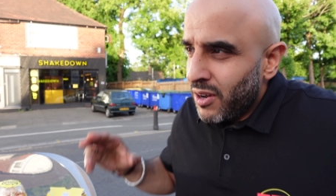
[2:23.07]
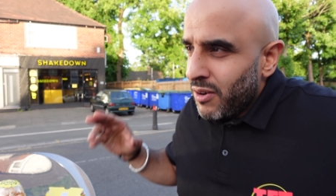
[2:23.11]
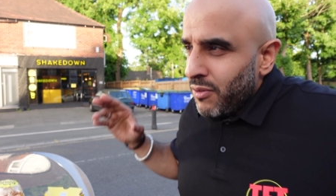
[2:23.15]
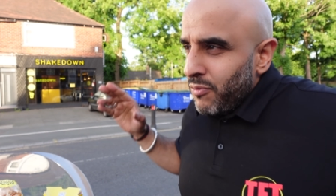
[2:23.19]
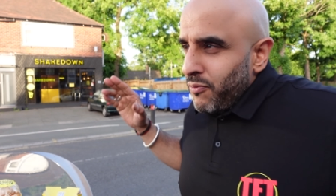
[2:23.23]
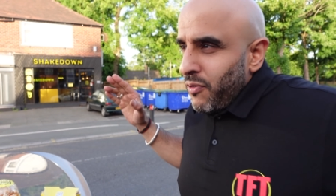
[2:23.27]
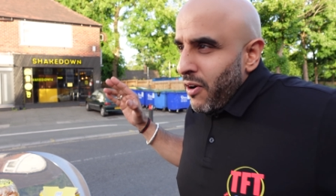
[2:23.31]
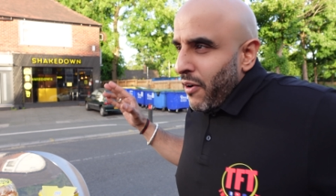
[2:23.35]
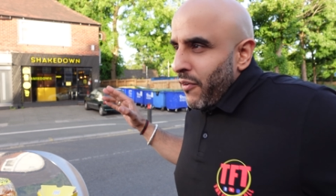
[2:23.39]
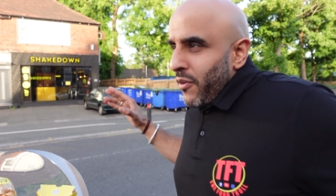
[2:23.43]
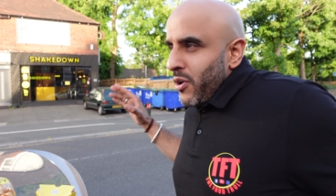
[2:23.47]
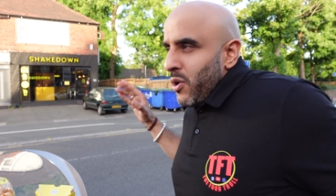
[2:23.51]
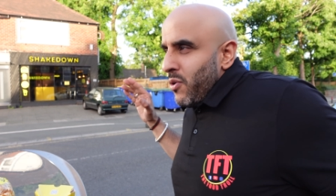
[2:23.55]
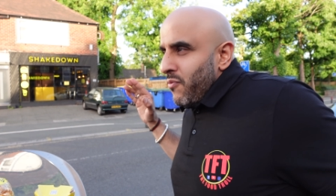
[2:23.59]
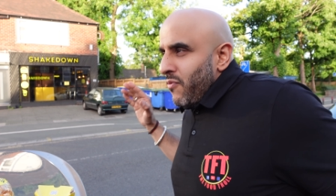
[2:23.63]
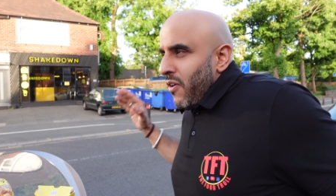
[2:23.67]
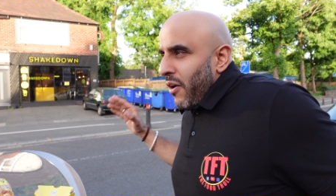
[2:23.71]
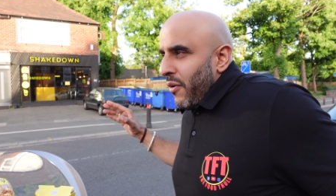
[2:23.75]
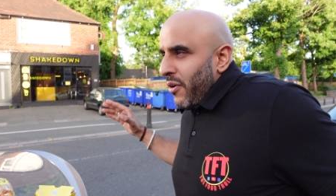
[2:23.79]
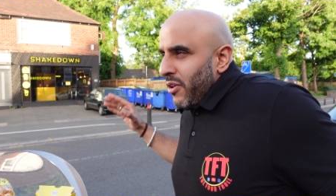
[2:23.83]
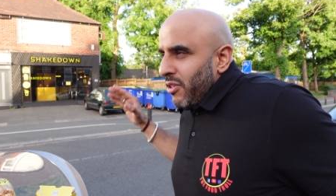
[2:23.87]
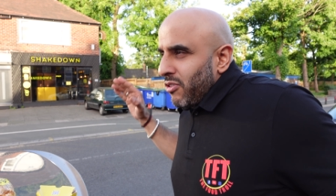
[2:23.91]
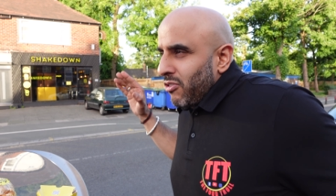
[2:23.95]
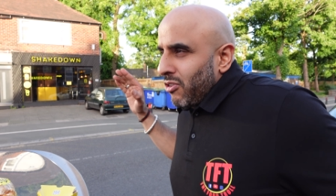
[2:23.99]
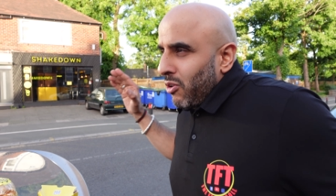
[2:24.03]
Very,
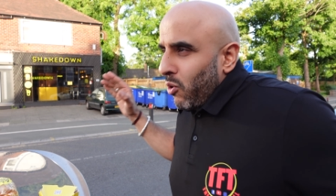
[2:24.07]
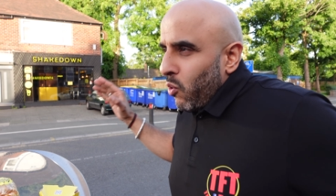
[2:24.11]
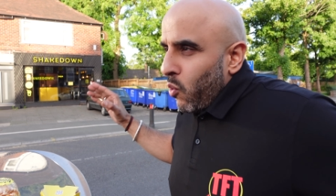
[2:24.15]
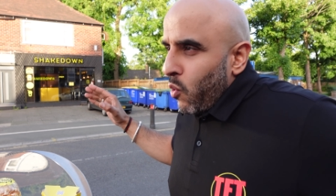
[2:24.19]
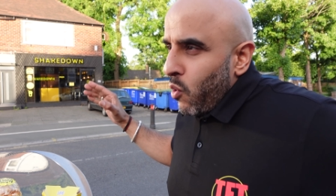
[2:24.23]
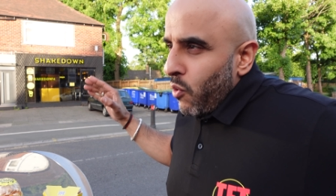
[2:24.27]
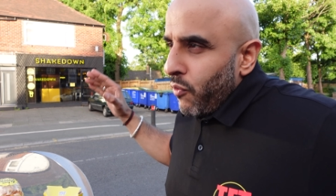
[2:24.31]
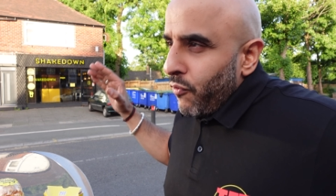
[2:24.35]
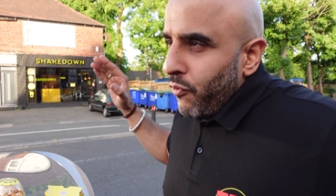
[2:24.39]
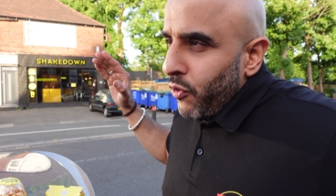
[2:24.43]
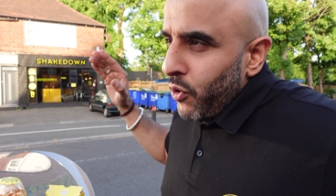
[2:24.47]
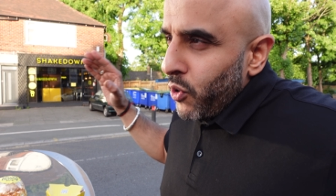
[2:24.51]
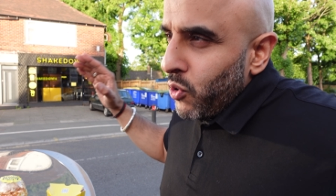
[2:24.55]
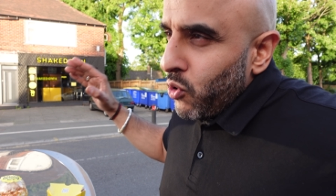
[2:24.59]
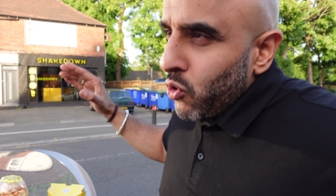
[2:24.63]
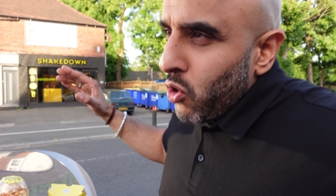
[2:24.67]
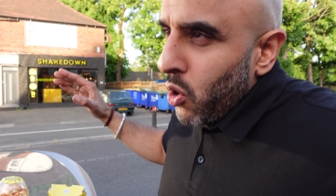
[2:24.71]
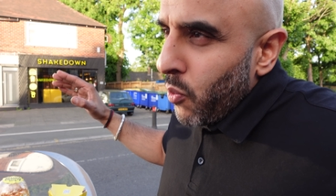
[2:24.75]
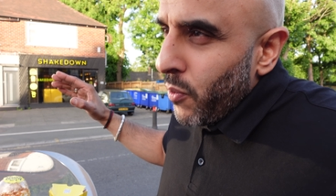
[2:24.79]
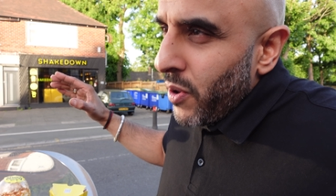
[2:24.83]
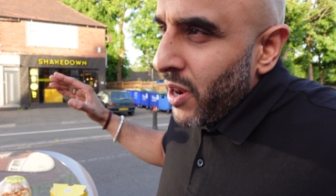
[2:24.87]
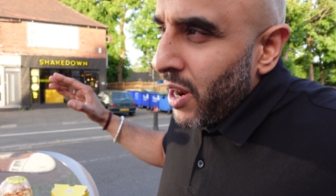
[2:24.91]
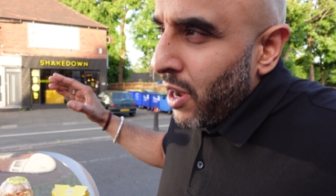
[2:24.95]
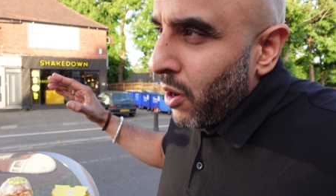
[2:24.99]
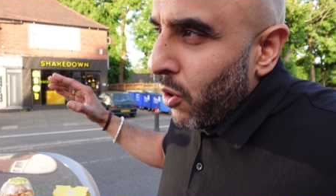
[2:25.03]
very slow food
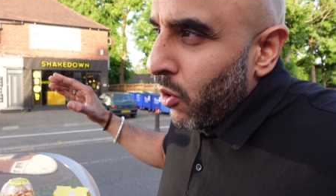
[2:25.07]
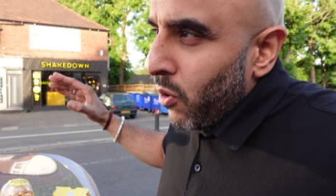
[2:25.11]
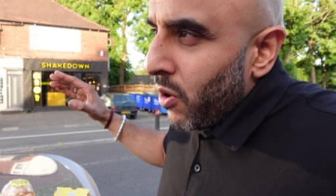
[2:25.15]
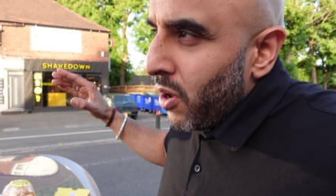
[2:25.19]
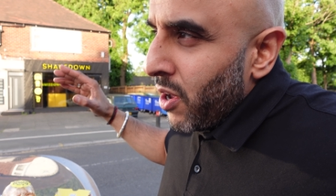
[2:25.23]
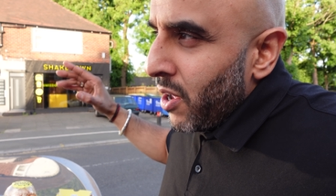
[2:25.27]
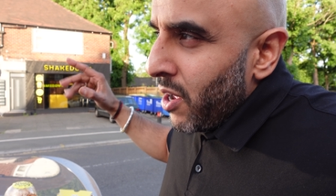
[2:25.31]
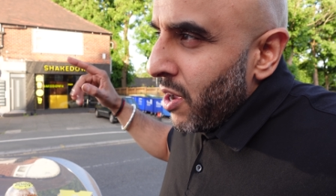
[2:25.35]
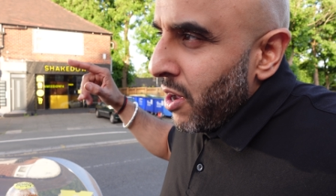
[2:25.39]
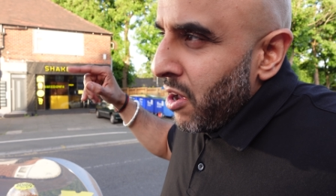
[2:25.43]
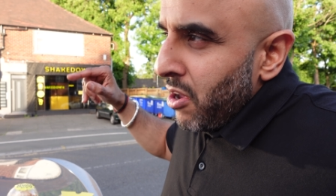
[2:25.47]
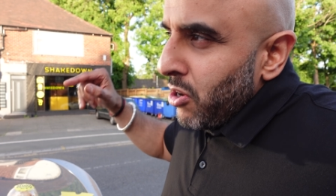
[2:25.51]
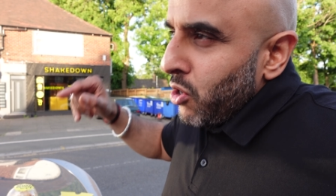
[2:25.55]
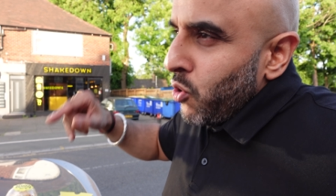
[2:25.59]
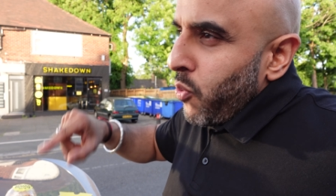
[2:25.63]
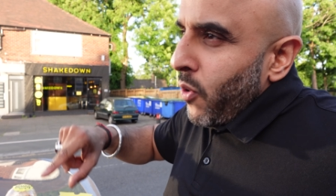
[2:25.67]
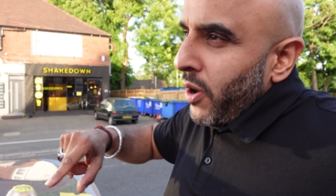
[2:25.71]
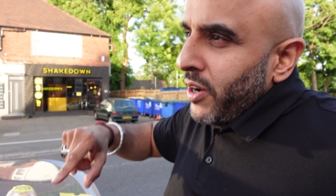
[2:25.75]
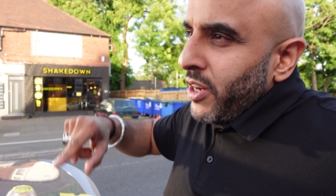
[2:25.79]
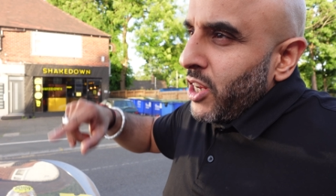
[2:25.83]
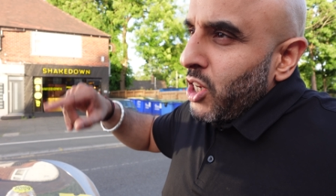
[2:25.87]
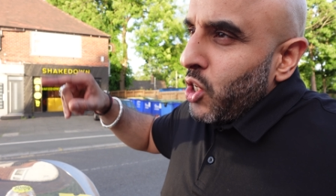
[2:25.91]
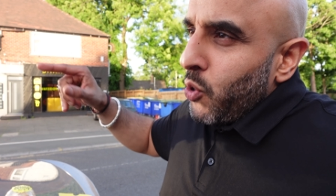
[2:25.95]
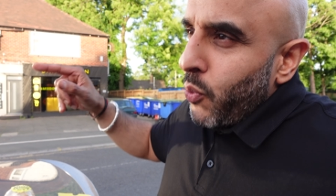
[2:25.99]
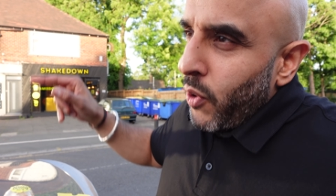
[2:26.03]
coming out.
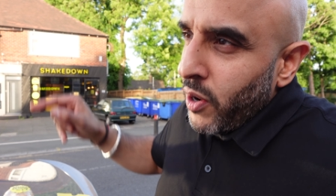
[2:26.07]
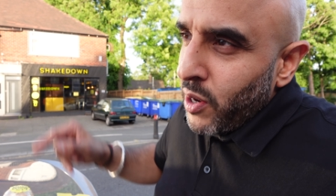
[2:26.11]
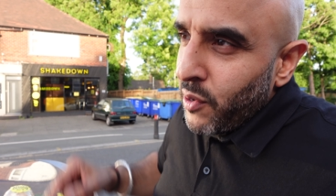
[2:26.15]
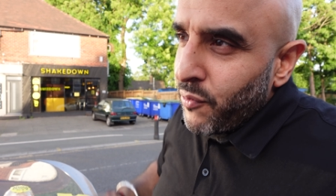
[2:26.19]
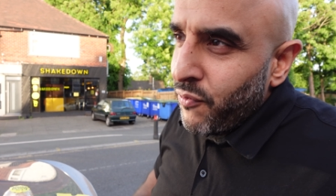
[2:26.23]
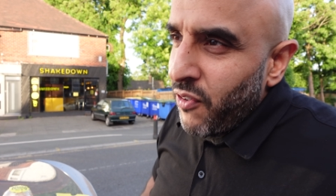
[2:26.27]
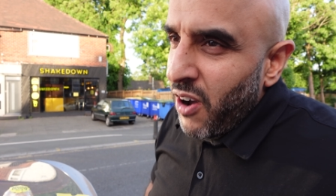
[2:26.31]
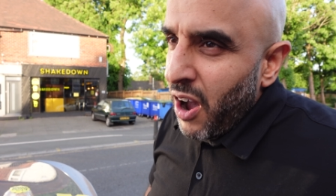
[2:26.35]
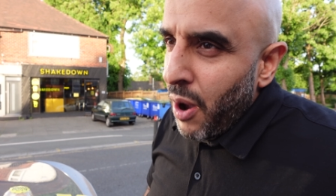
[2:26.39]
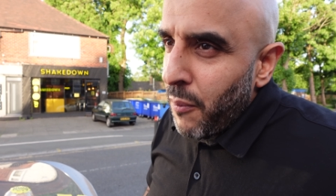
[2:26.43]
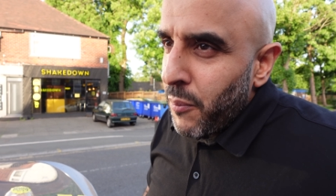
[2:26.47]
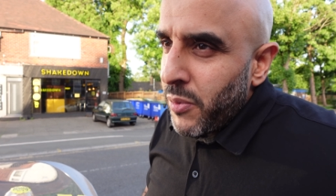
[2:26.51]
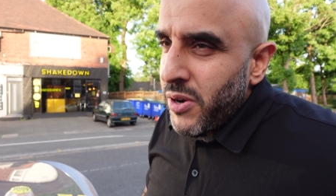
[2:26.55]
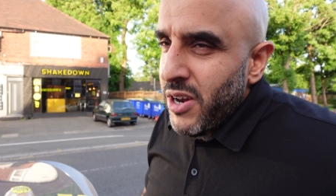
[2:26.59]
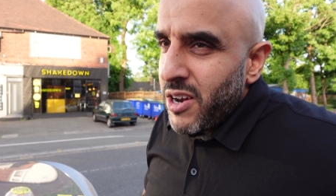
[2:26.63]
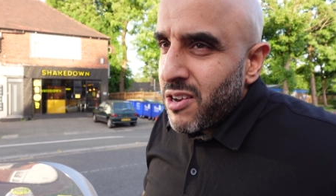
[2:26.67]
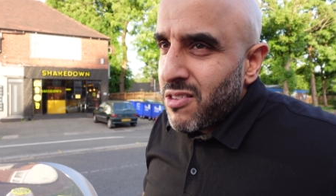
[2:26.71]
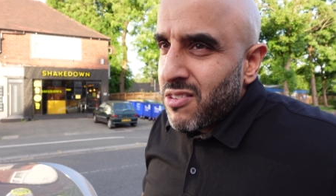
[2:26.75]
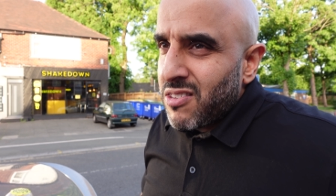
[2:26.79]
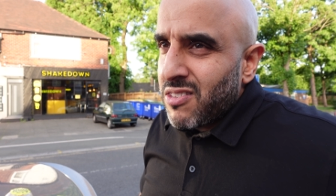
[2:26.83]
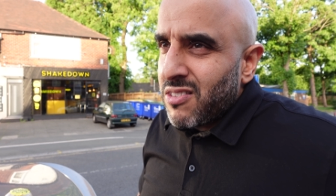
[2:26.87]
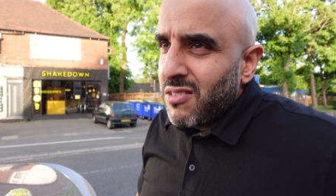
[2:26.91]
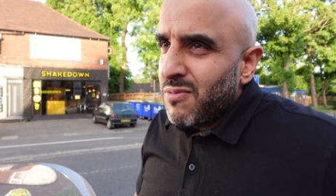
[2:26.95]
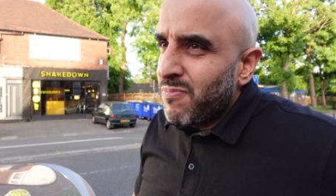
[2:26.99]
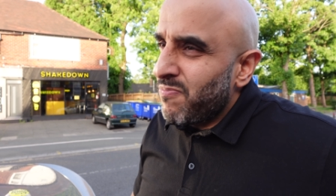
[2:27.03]
20, 25
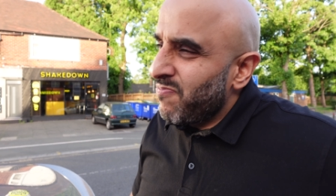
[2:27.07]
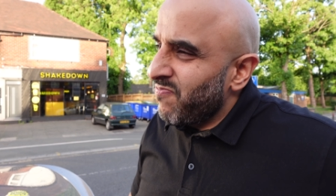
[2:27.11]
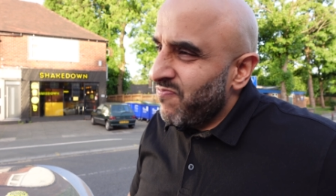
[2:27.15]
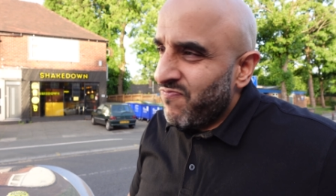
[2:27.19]
minutes.